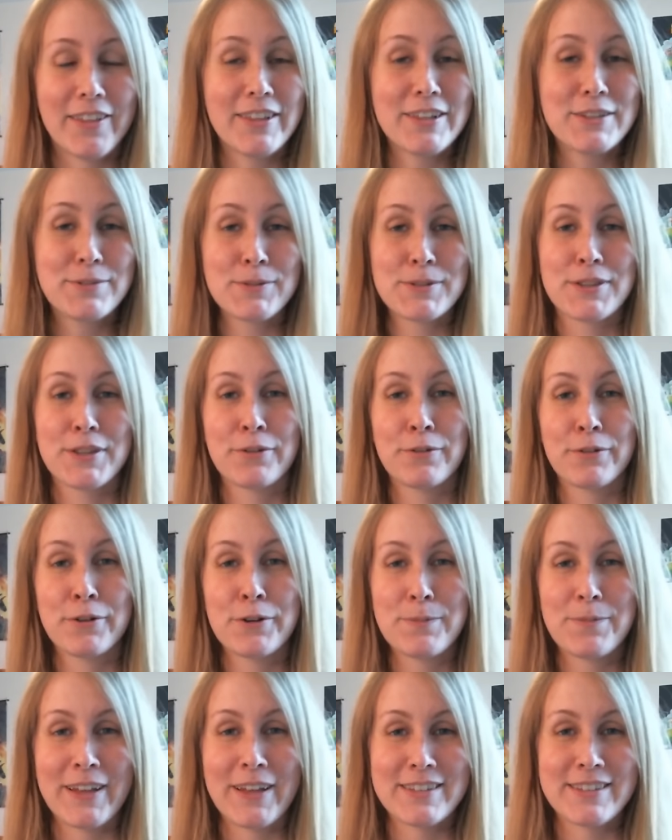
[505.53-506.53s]
This was the
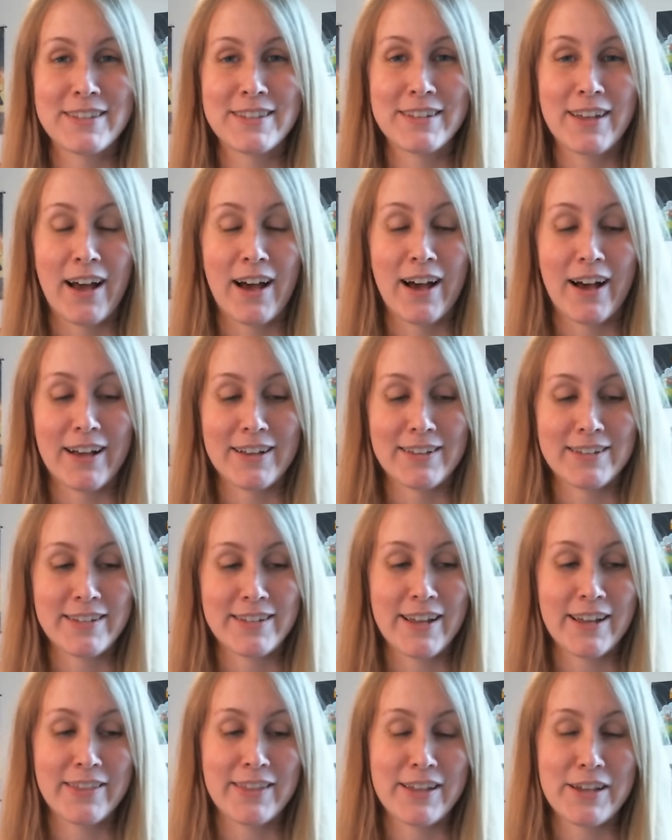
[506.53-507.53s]
group that
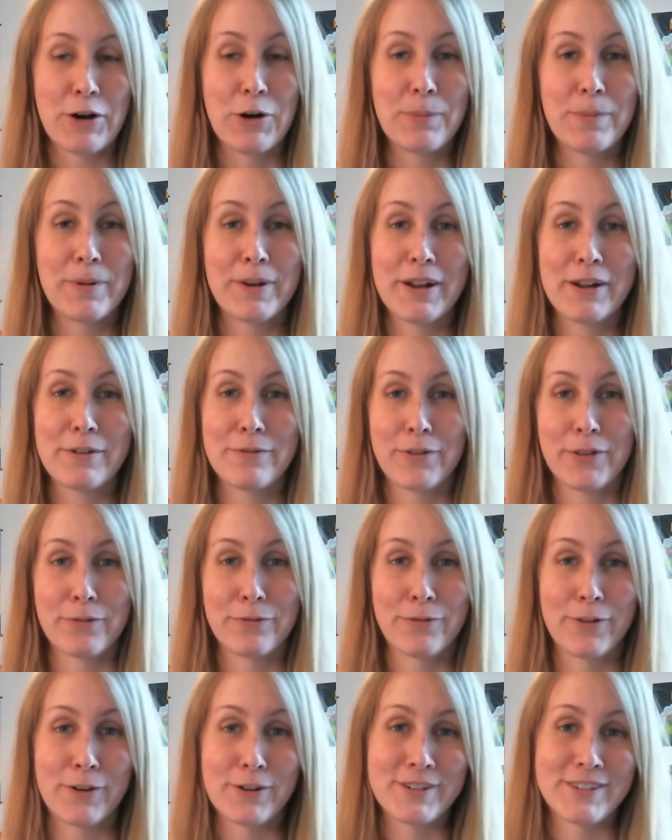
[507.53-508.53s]
sang the opening for the
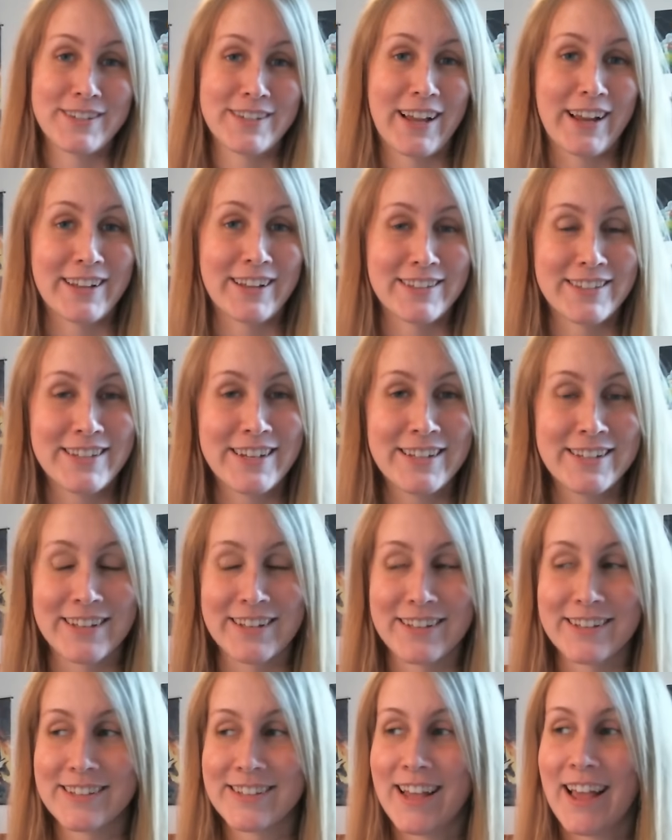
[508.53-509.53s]
first and second
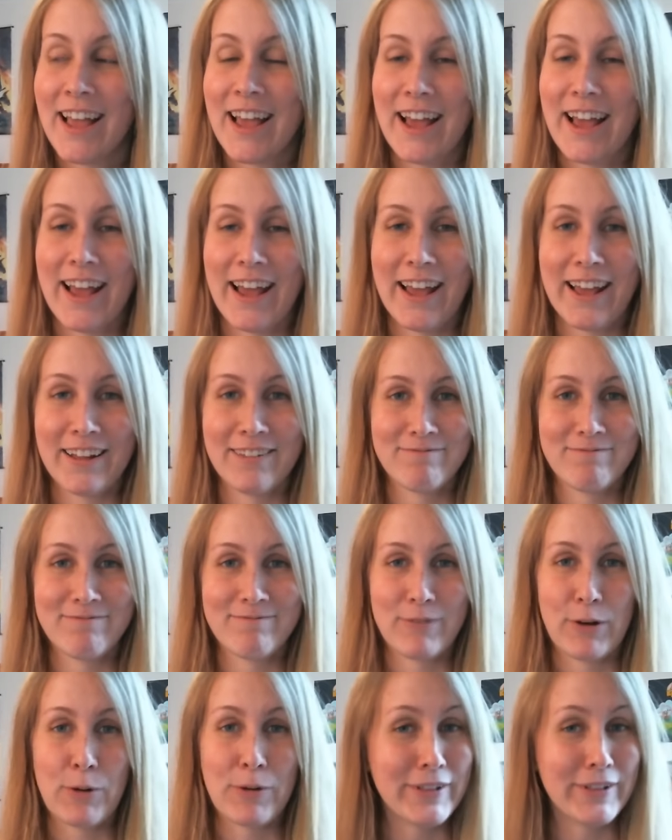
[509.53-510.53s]
seasons. And
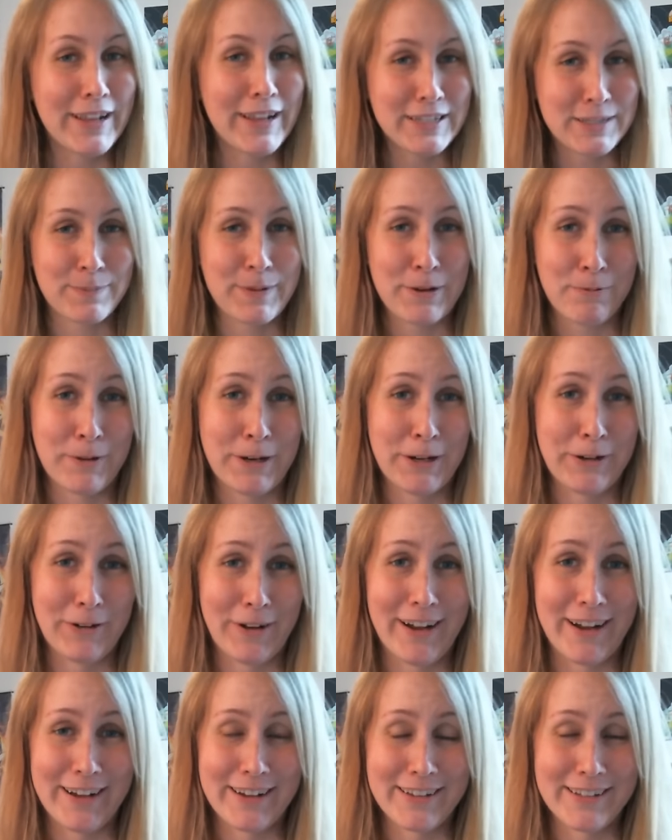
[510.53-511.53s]
let's be real,
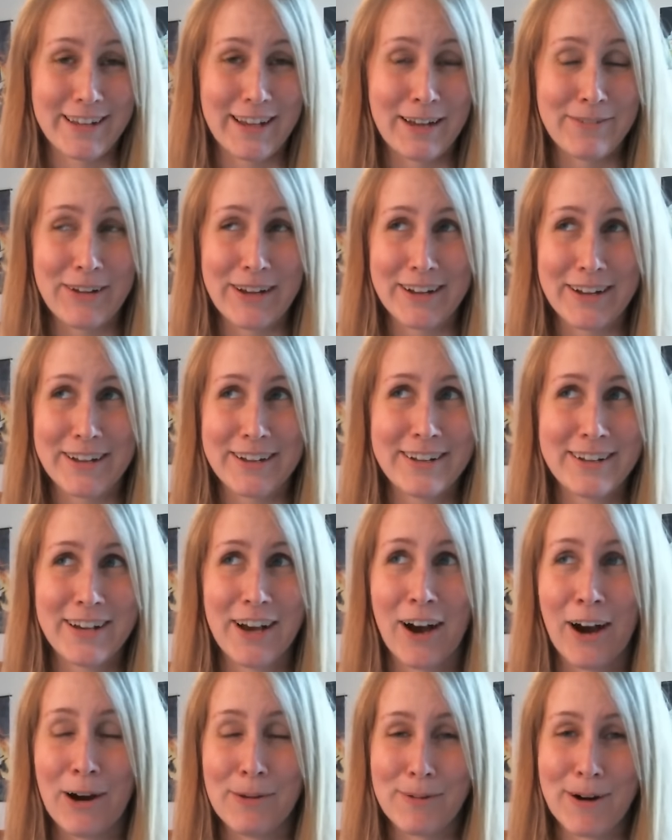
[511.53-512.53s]
guys. I mean,
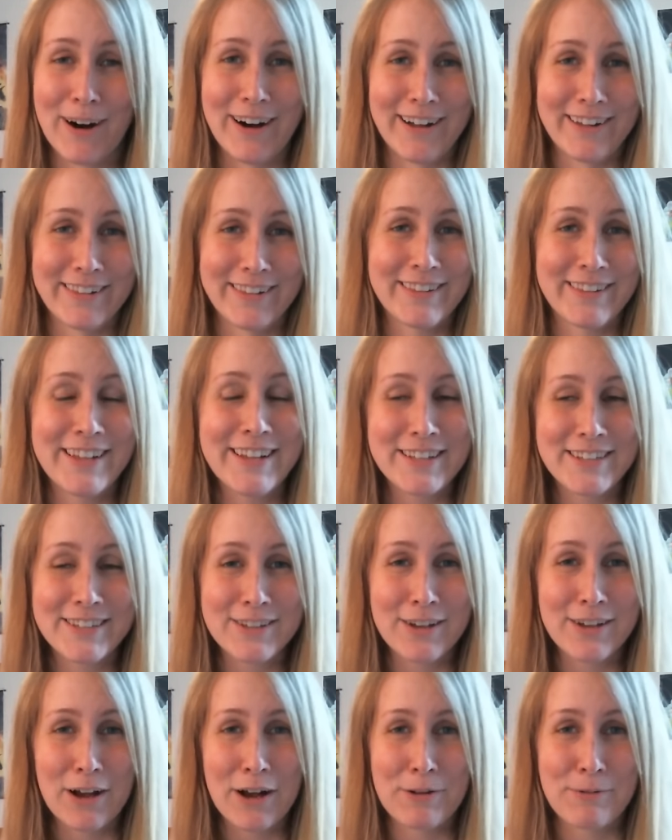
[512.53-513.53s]
come on. This
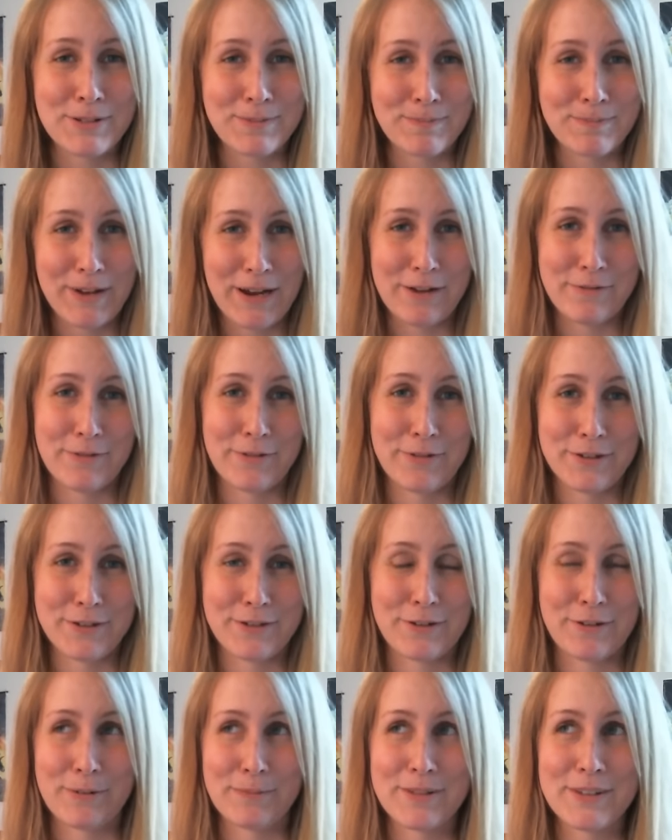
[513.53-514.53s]
song was made for
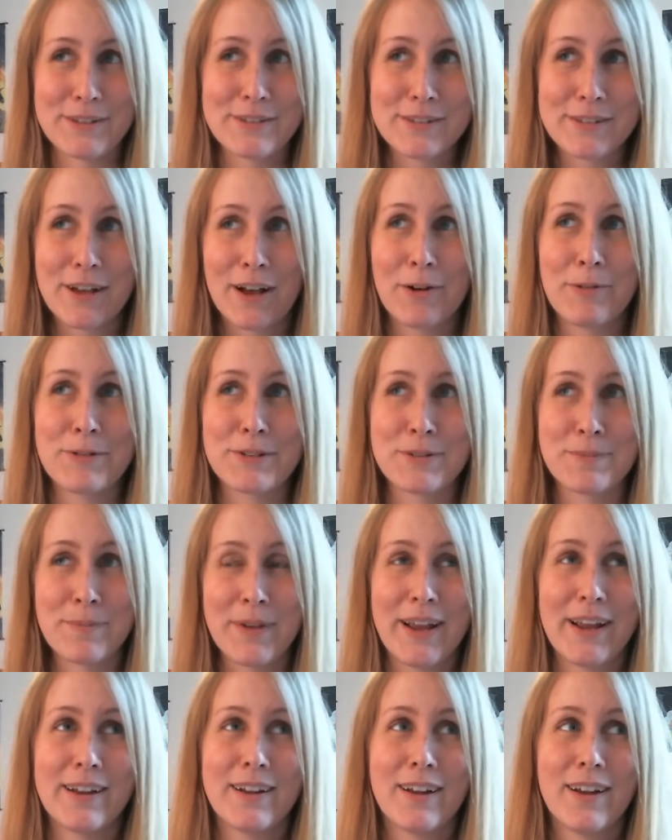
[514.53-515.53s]
this group. This song was
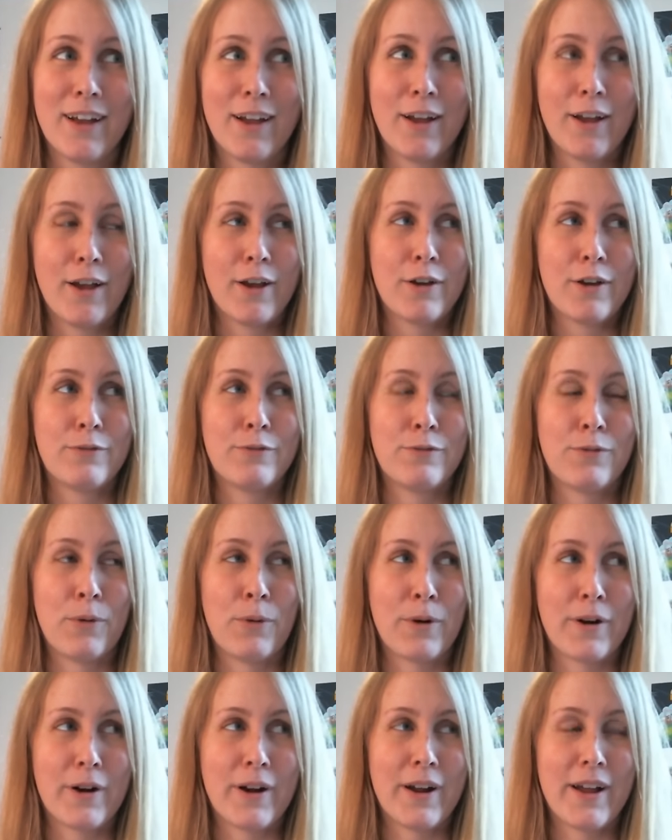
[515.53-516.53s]
made
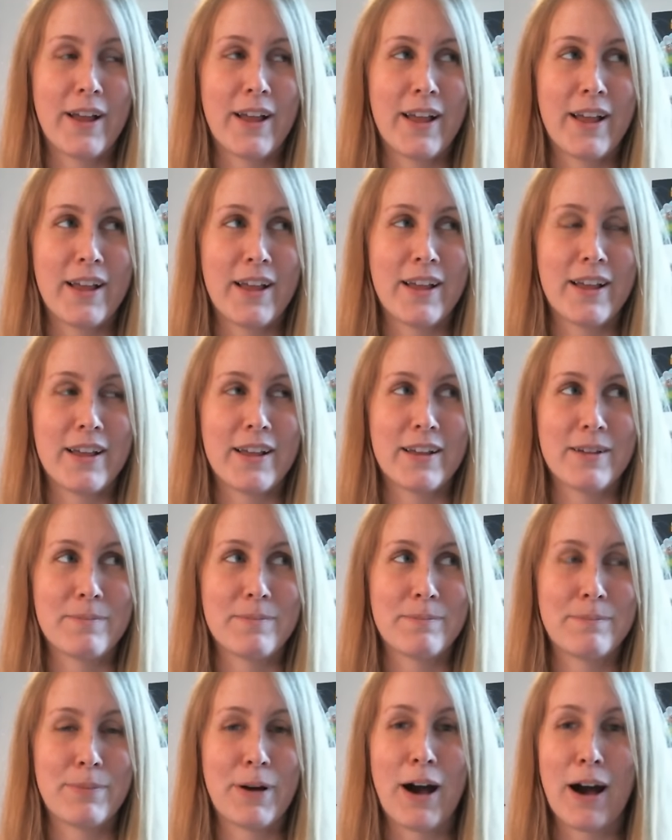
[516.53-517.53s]
for
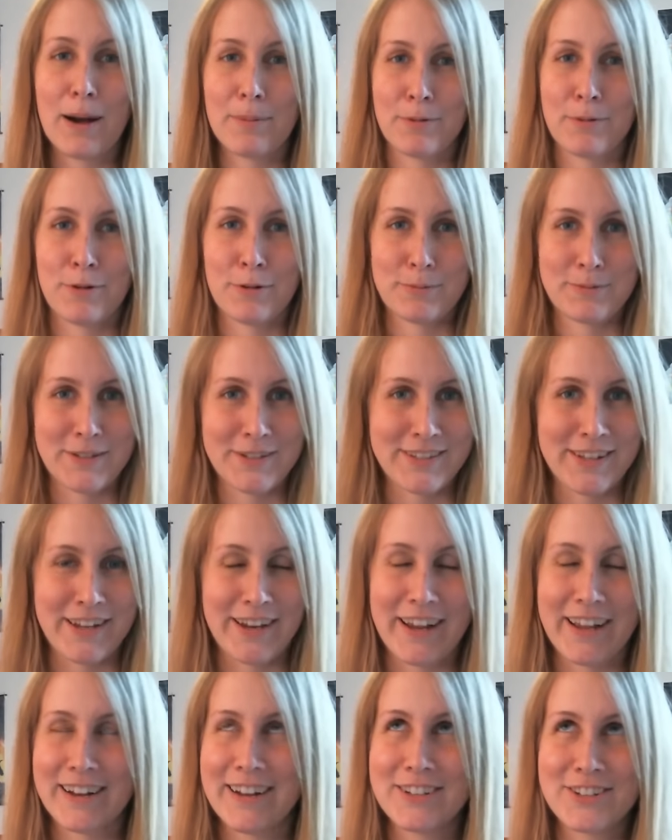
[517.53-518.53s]
a pop group to sing it.